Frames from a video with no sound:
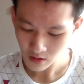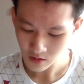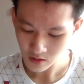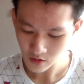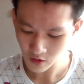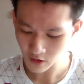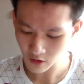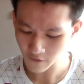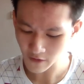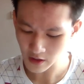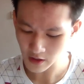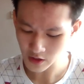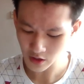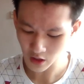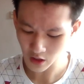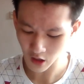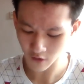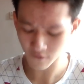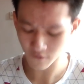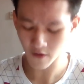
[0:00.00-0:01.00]
the function
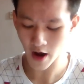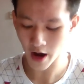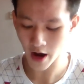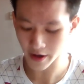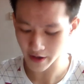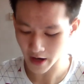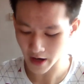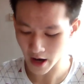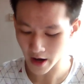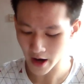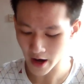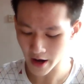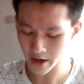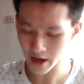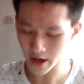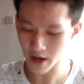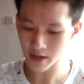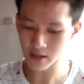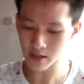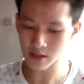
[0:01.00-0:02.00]
of
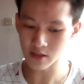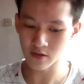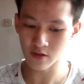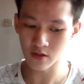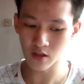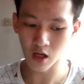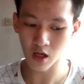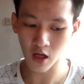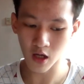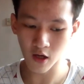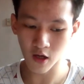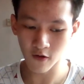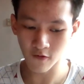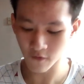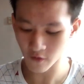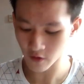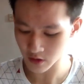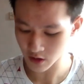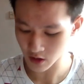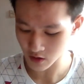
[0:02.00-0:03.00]
RAR is
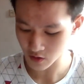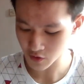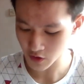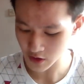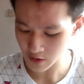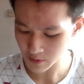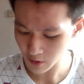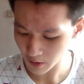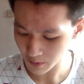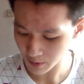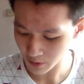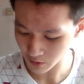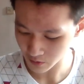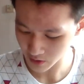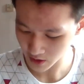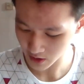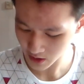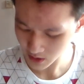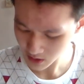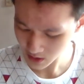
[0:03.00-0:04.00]
for the transport of
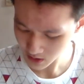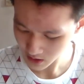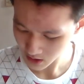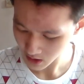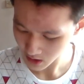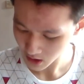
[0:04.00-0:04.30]
proteins.